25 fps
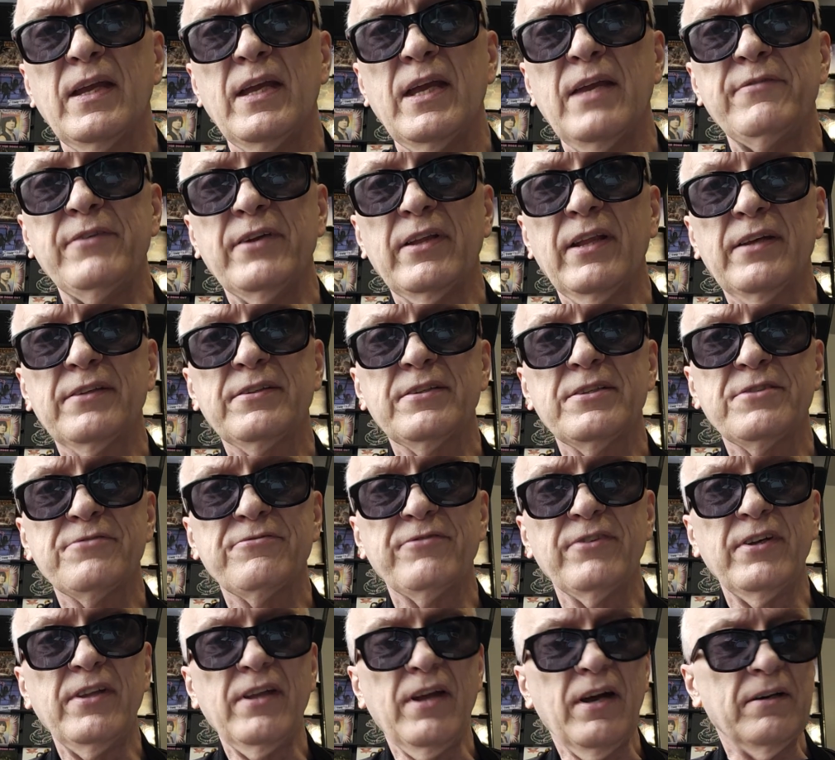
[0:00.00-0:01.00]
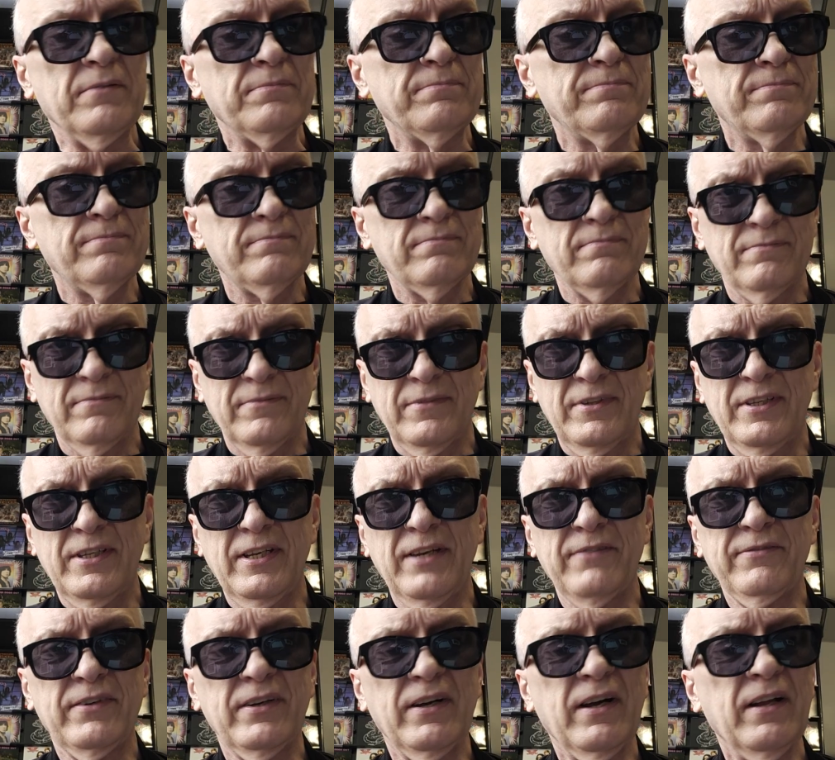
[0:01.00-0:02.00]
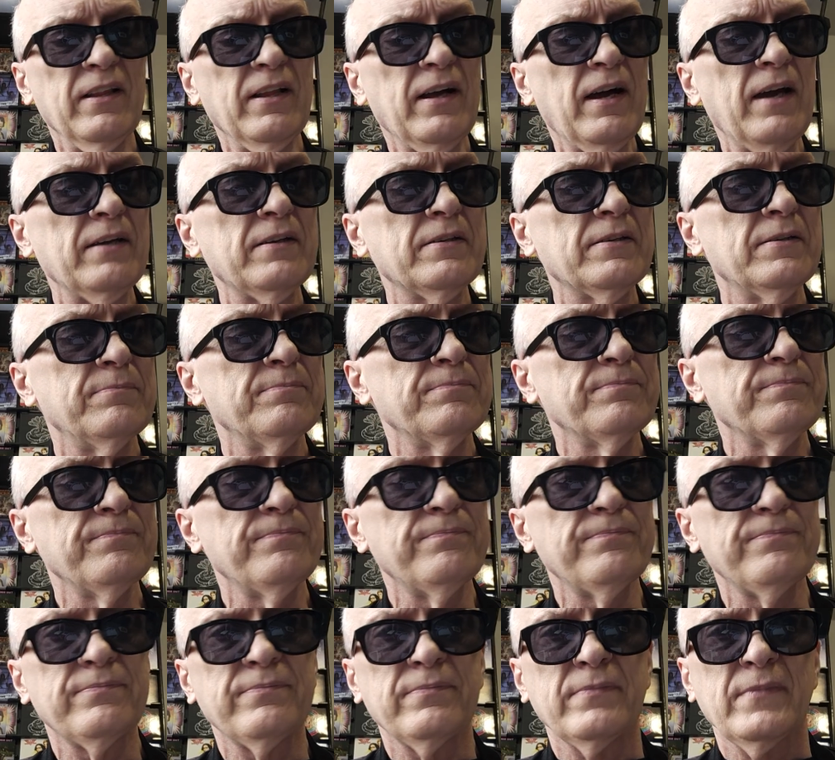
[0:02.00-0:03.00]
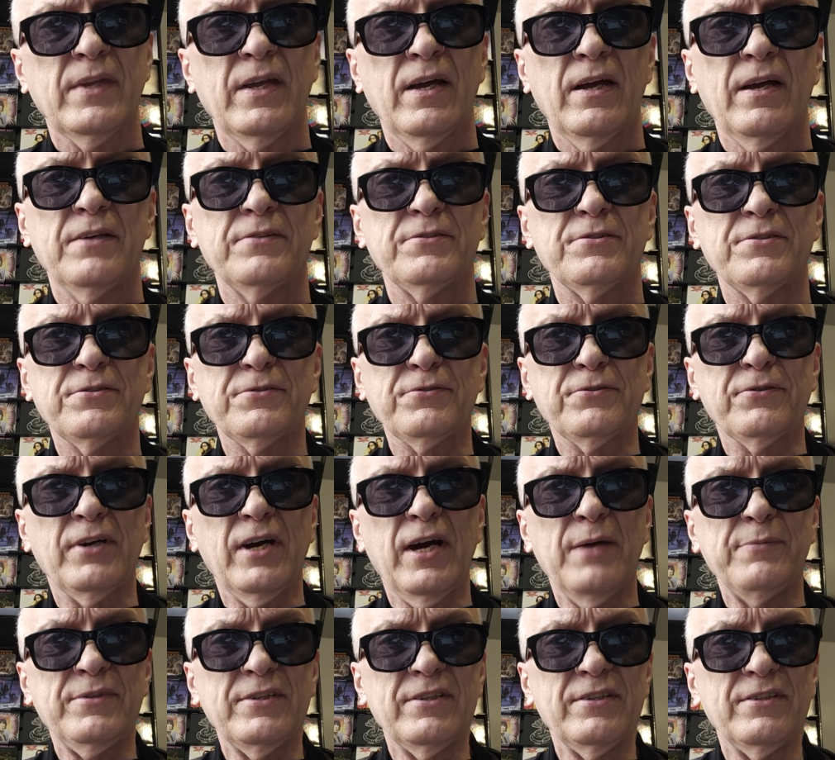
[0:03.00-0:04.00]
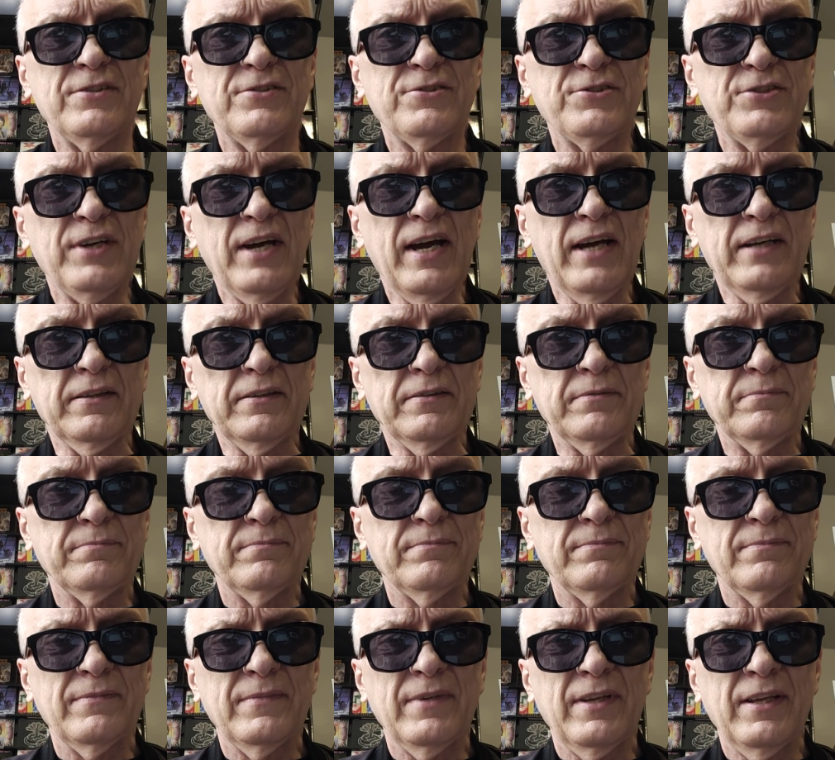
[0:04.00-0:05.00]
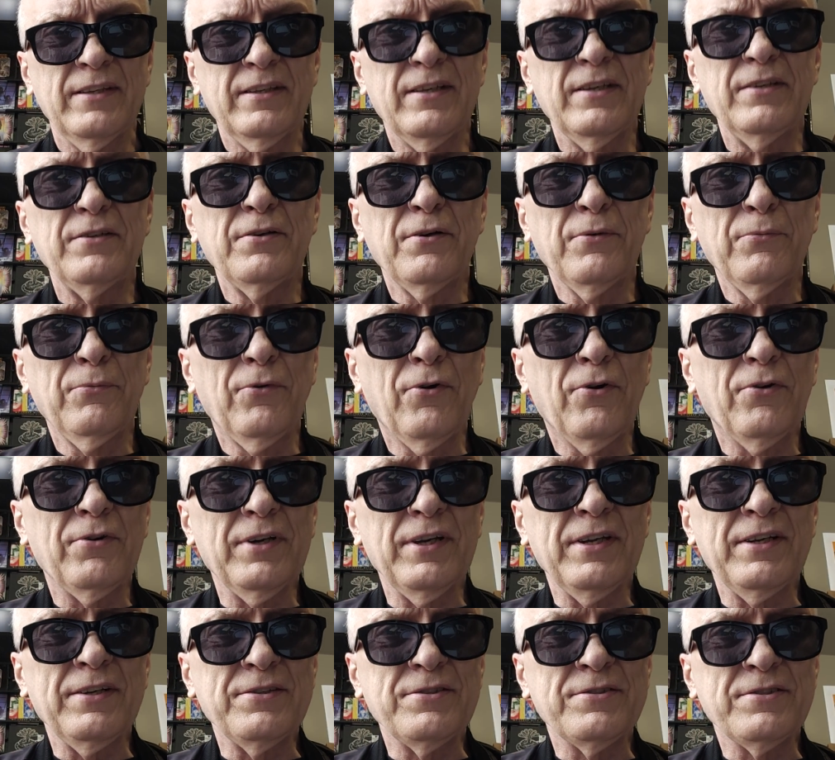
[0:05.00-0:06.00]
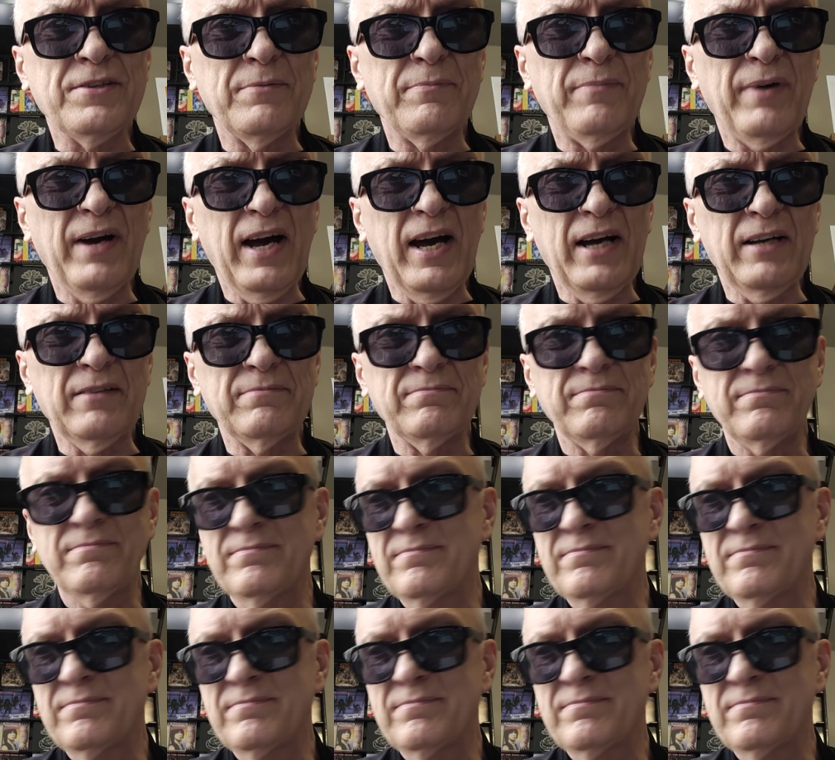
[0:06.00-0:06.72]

If you like this video, give it a like. Subscribe to the channel and get your warnings about